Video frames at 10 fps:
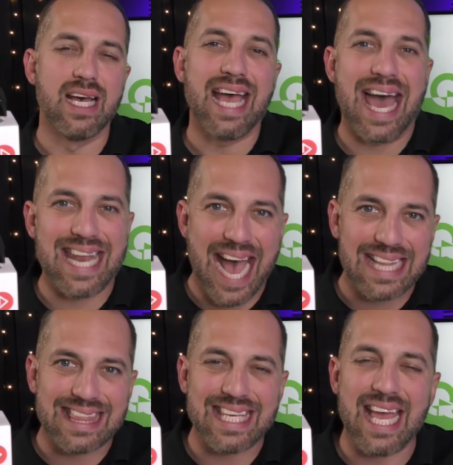And at
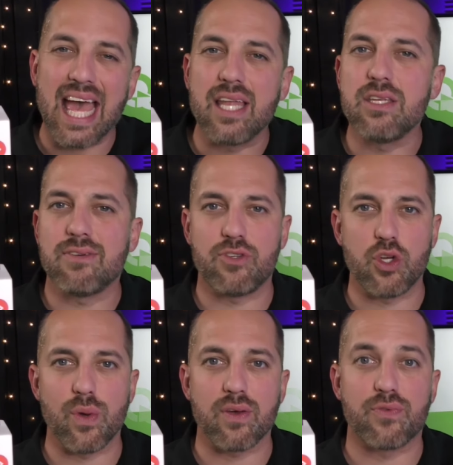the end of
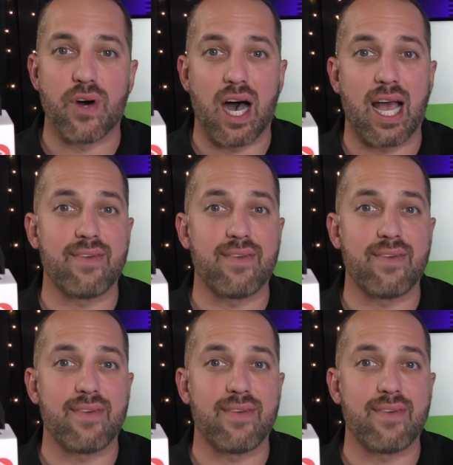doing 5,